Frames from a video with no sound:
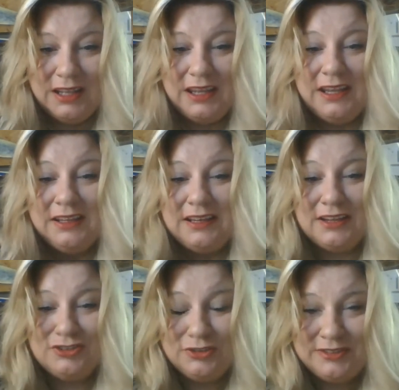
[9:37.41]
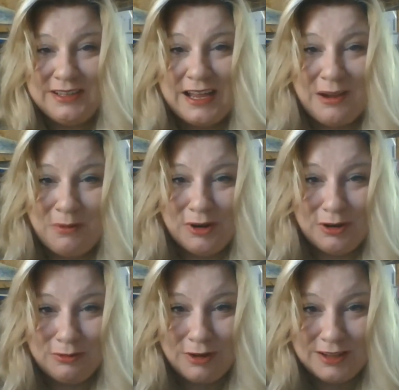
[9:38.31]
And as you see, I wear a
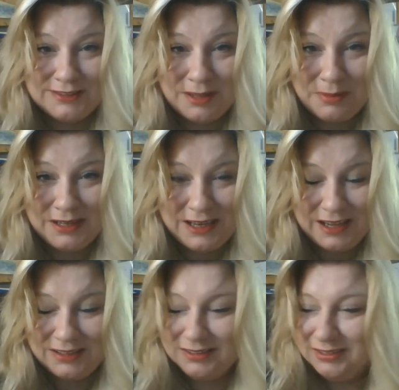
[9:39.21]
cross on my neck.